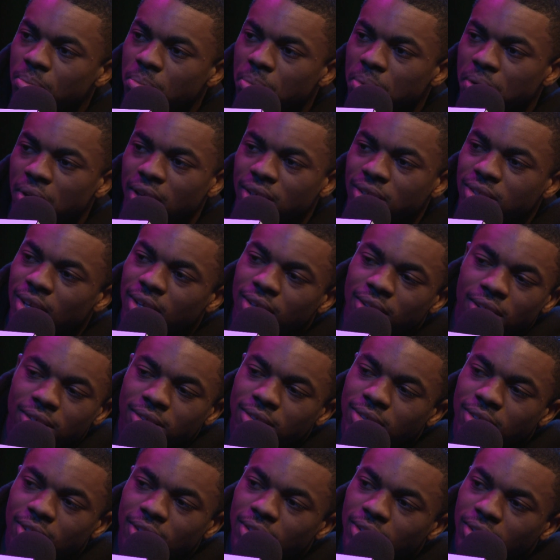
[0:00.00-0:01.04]
but that's not
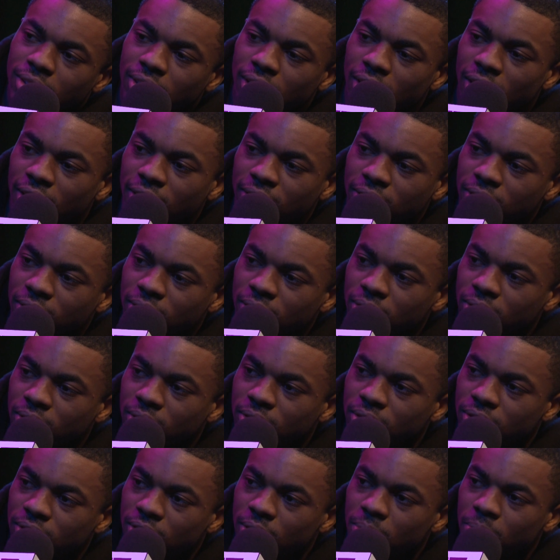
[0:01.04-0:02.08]
necessarily like
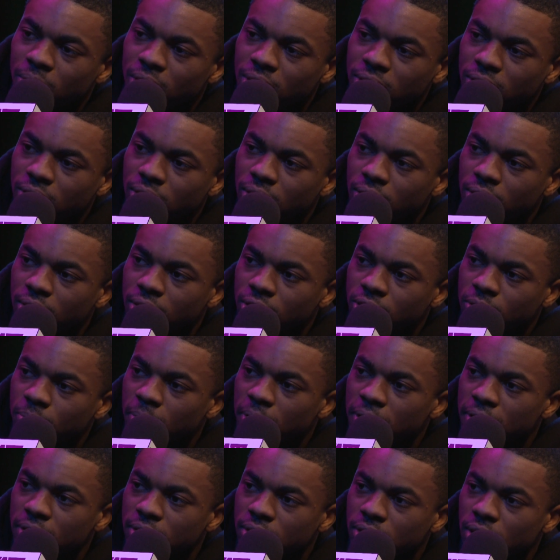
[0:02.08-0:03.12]
the best learning
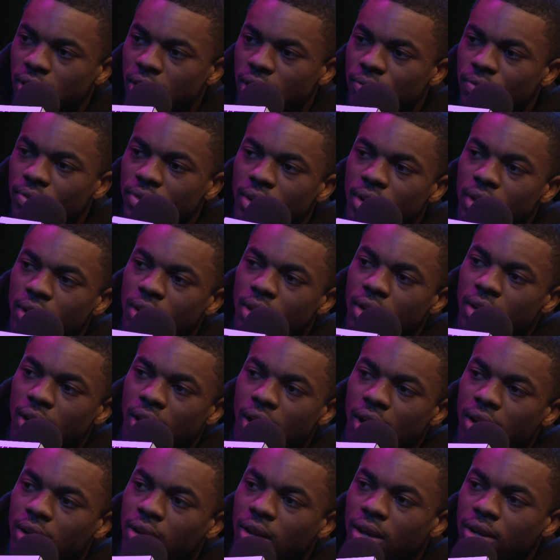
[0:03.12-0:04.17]
experience. Like,
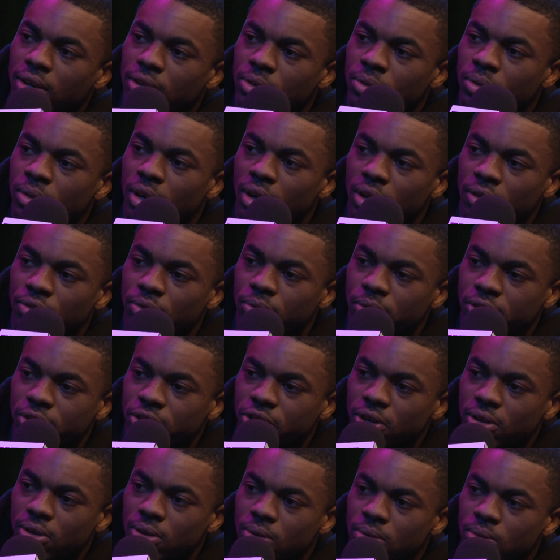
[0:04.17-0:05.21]
you learn from the
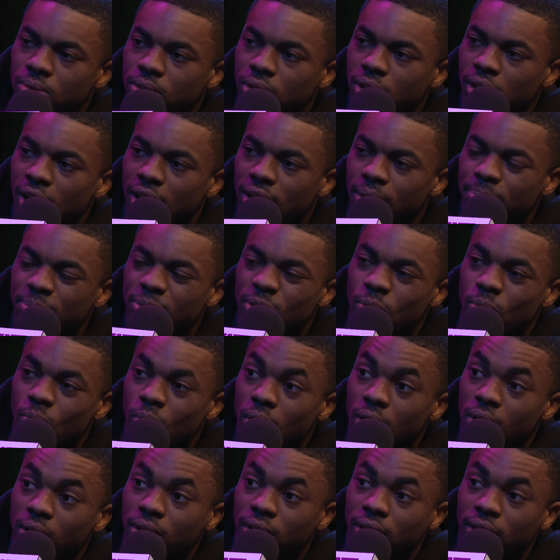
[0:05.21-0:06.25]
shows in like
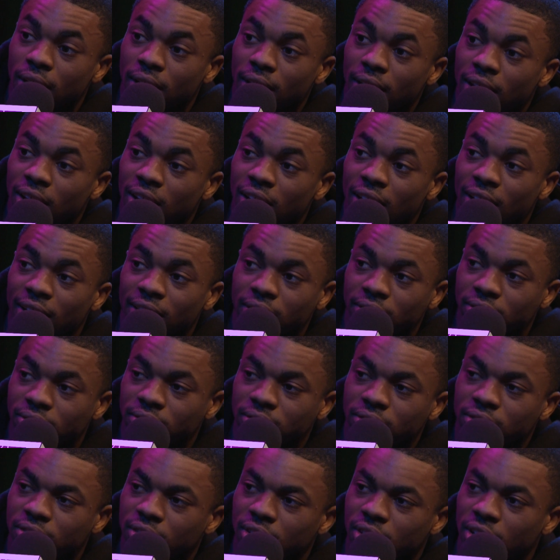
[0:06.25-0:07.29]
Milwaukee that got like
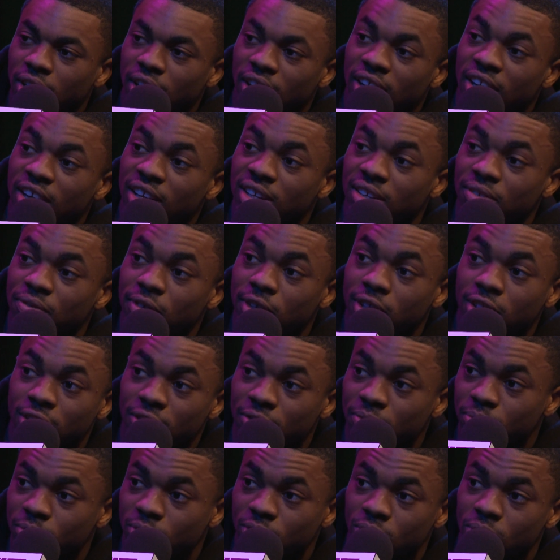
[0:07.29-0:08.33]

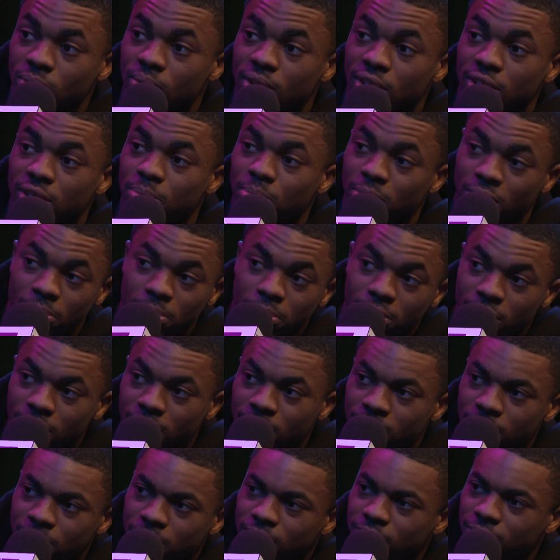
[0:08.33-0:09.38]
150, 200 people
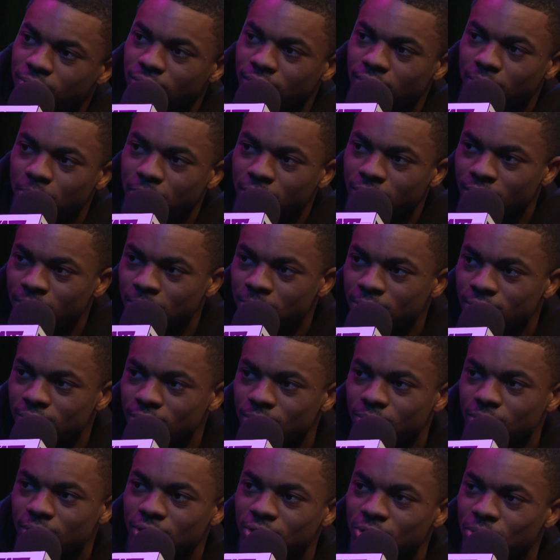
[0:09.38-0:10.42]
in them. You know what I mean? Them is
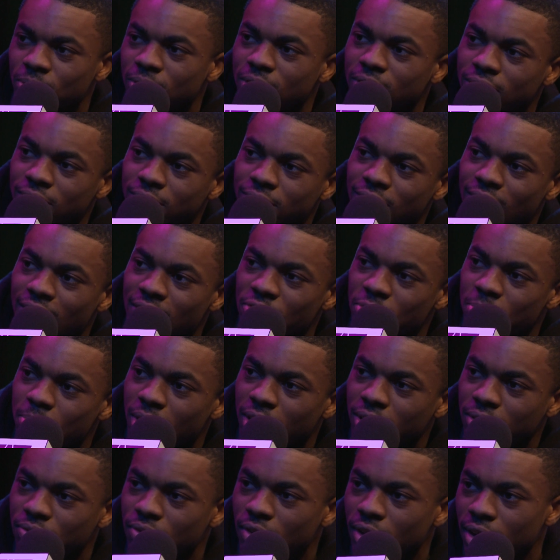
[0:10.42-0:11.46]
because you get to see
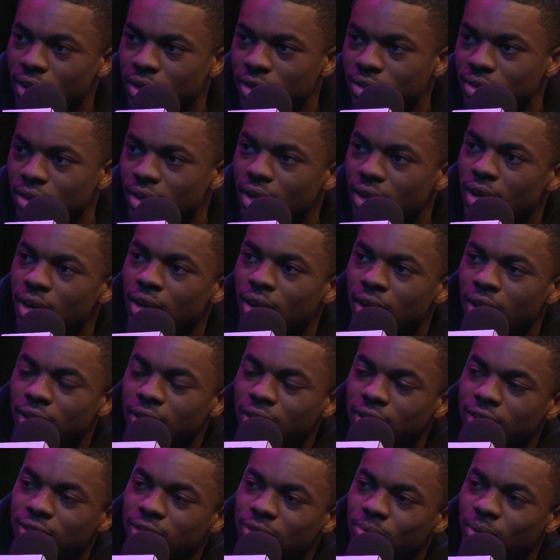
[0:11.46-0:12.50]
everybody's face,
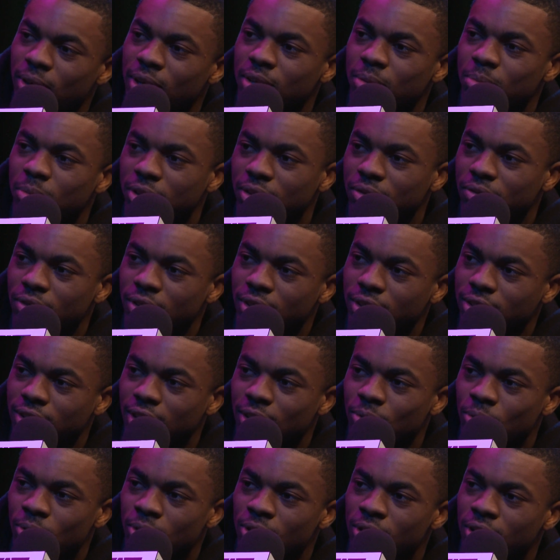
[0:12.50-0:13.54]
and then there's random motherfuckers
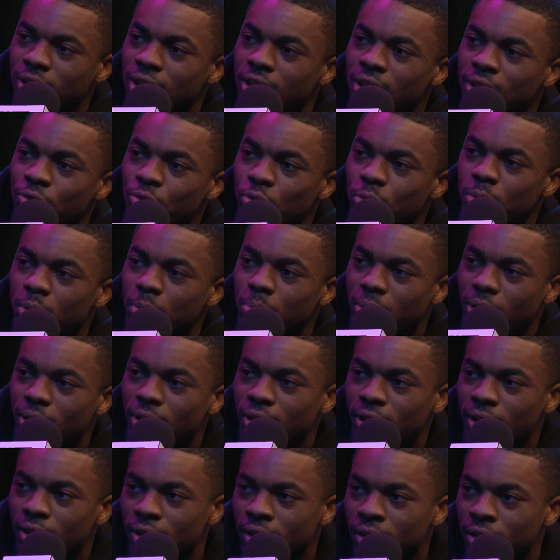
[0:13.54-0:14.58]
that walk in from the
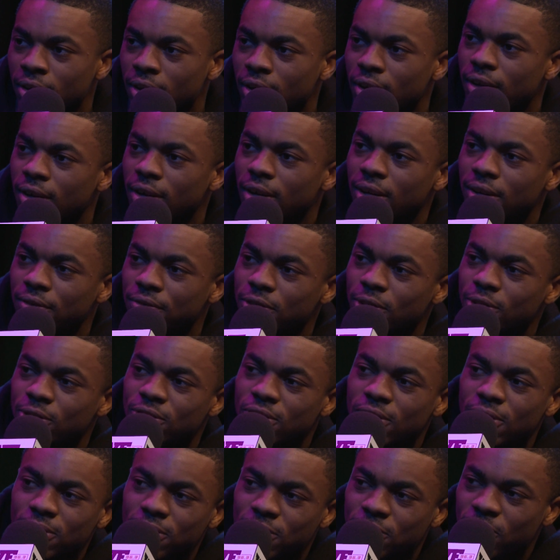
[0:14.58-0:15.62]
bar, and if your
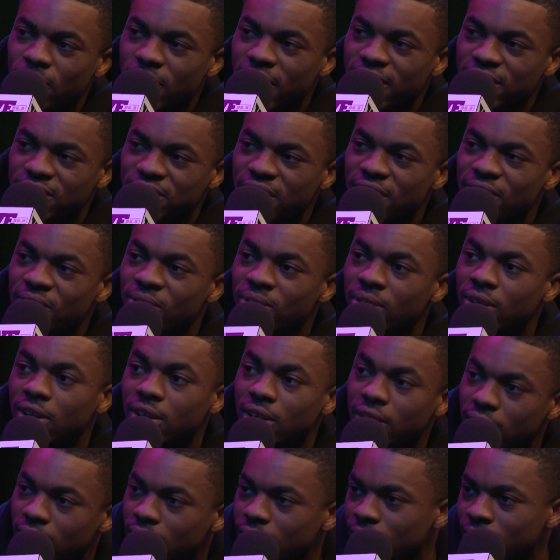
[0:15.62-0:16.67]
show's trash, they gonna
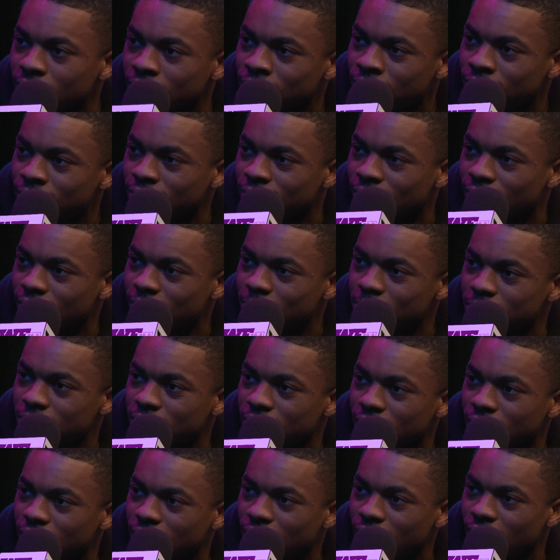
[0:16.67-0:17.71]
leave. You know what I'm
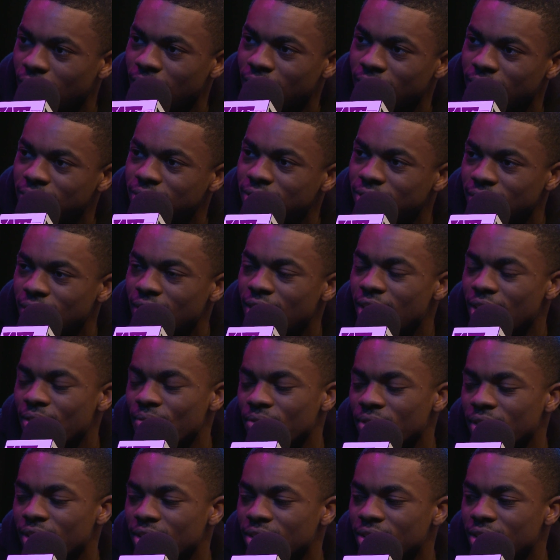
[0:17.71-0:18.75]
saying? Like,
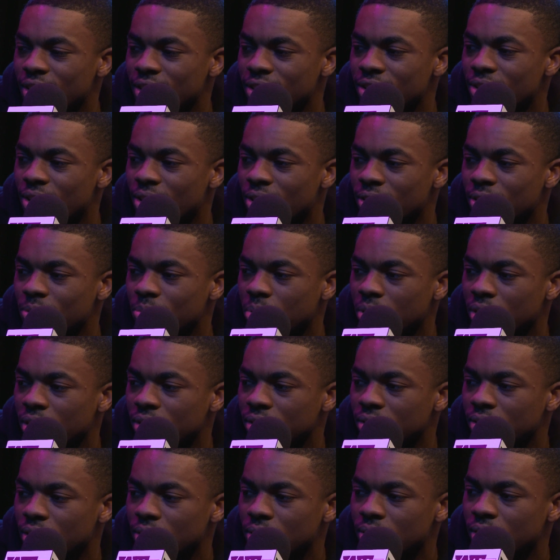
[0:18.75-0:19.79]
it all
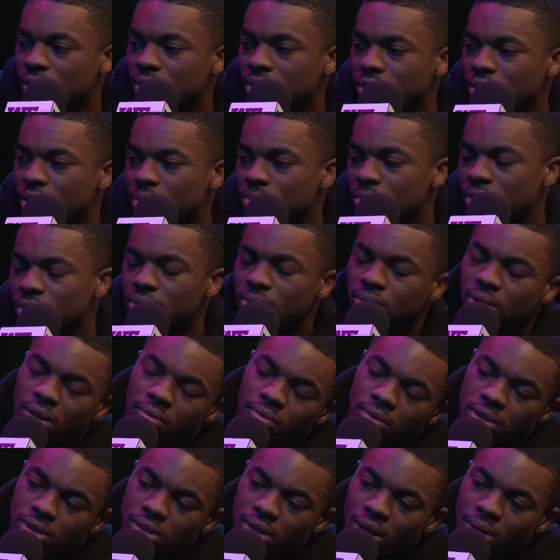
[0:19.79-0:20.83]
depends. So you learn something new
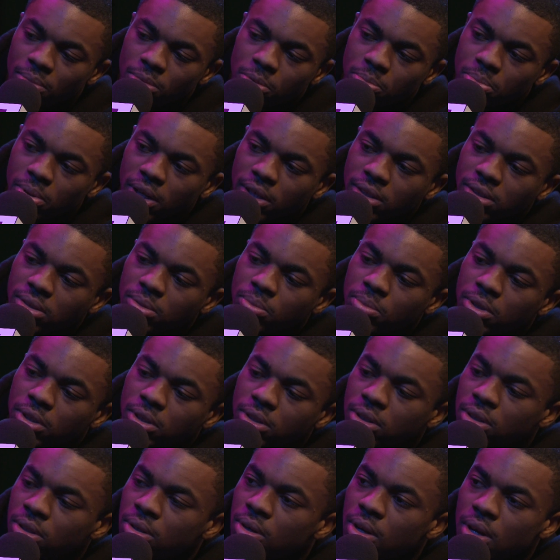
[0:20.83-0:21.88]
every time you play somewhere.
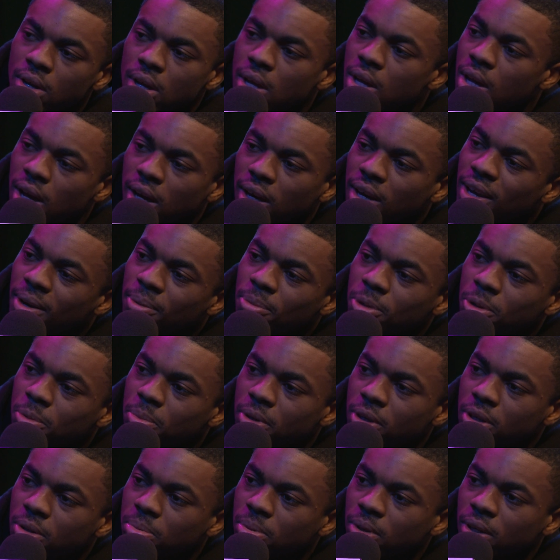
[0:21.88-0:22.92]
So I can't really
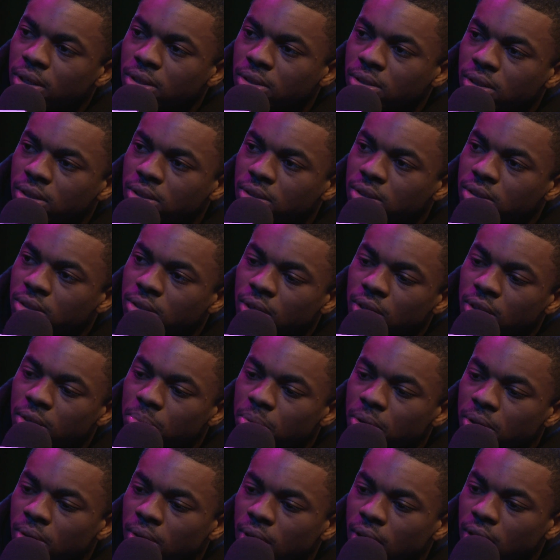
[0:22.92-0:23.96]
pick a place. It just all
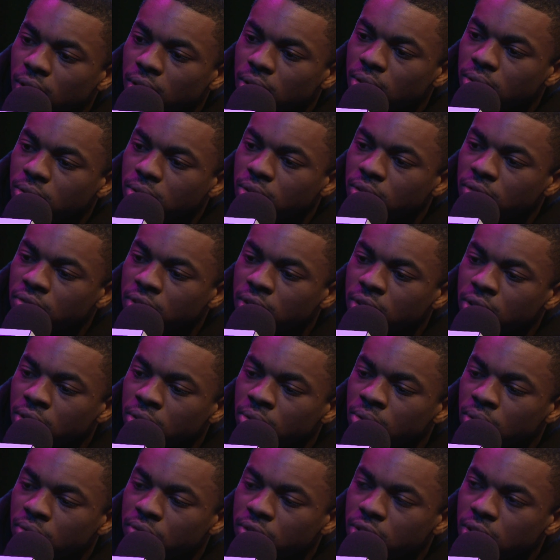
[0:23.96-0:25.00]
depends on how close of
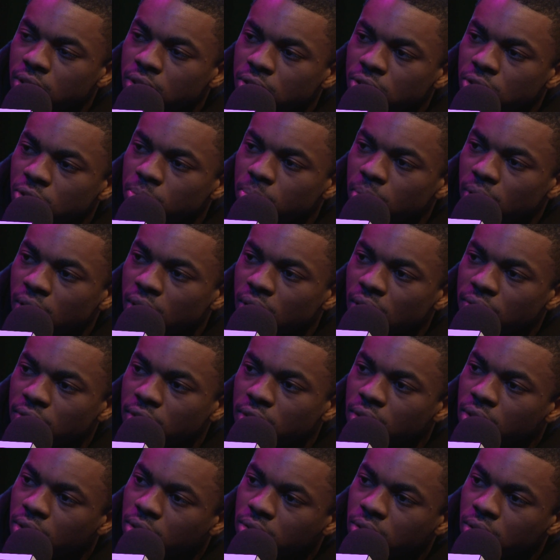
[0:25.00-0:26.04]
attention you're paying
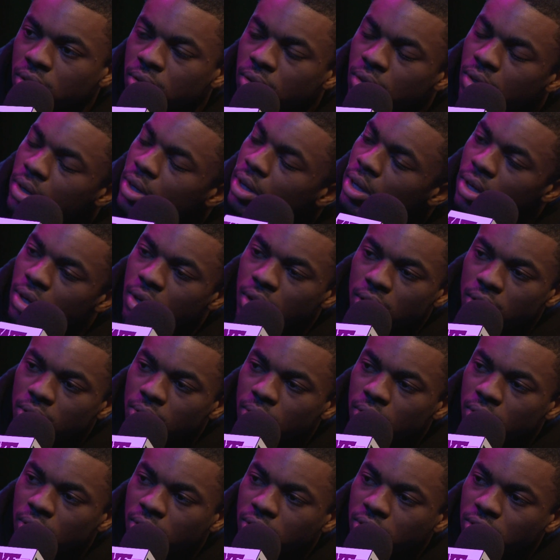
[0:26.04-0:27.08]
everything. So
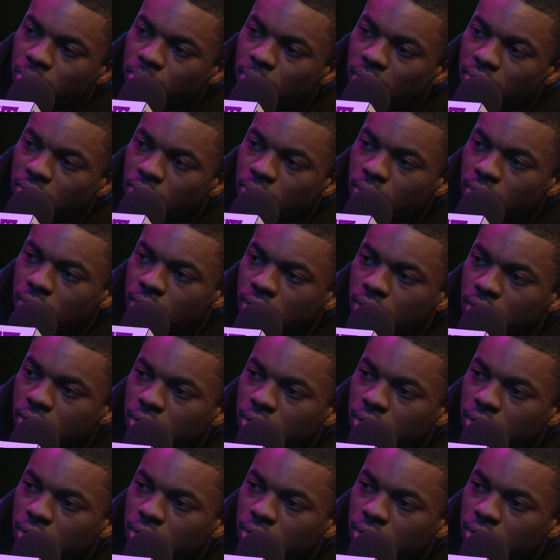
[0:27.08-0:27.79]
you can learn something everywhere.